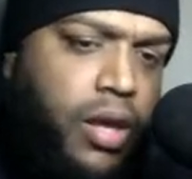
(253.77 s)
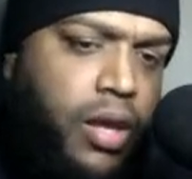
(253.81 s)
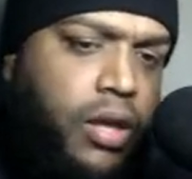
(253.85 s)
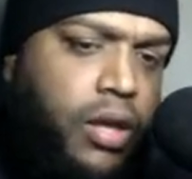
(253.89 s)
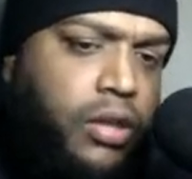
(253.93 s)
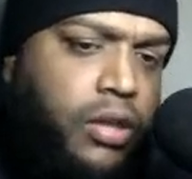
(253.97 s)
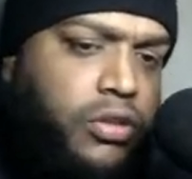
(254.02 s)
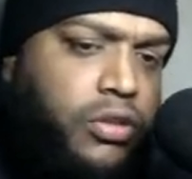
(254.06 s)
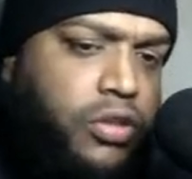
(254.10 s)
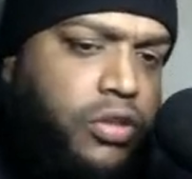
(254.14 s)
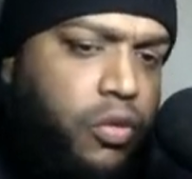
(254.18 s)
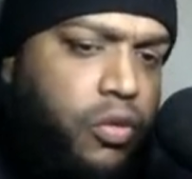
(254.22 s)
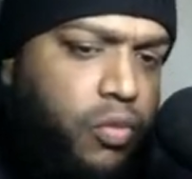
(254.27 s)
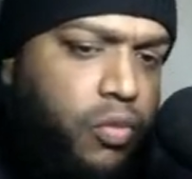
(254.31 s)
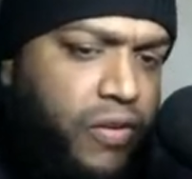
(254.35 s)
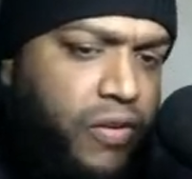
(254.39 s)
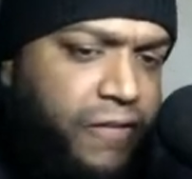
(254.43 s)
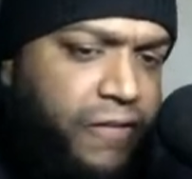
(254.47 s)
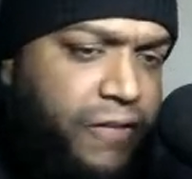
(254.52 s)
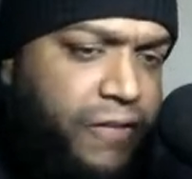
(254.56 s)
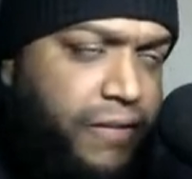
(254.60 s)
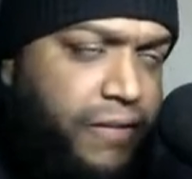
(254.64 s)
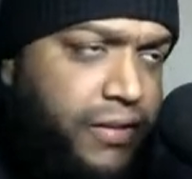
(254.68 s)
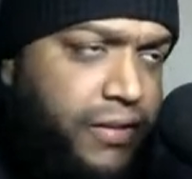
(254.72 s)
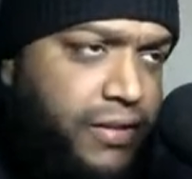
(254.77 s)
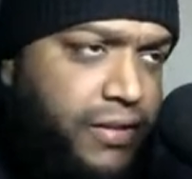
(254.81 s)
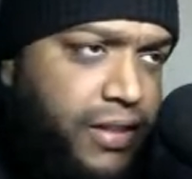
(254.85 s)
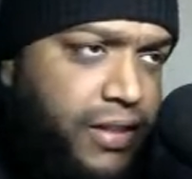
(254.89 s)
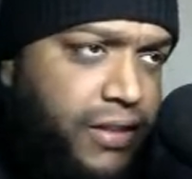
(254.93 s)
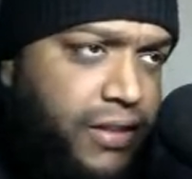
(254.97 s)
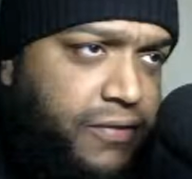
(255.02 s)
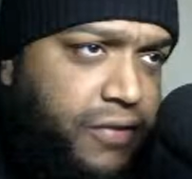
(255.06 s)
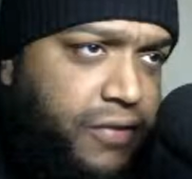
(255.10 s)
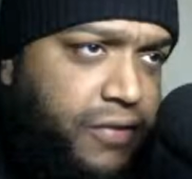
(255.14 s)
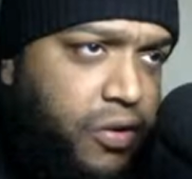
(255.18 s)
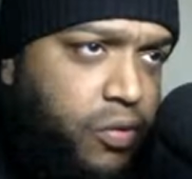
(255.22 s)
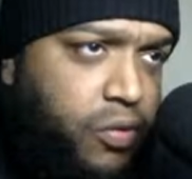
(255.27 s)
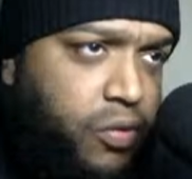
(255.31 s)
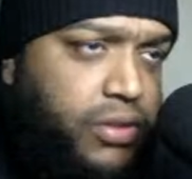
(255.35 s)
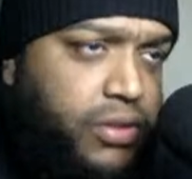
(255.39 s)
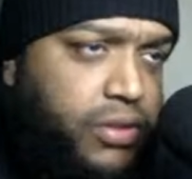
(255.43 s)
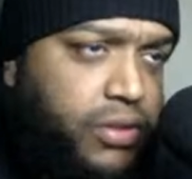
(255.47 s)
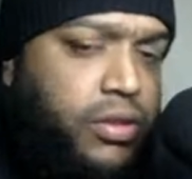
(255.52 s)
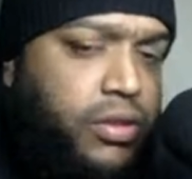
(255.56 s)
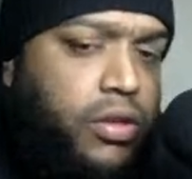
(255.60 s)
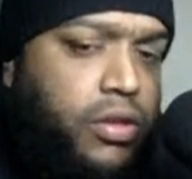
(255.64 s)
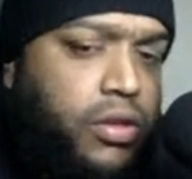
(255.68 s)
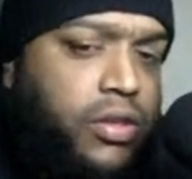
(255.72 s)
So 156
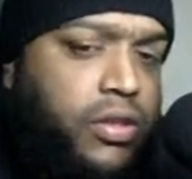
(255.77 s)
forwards,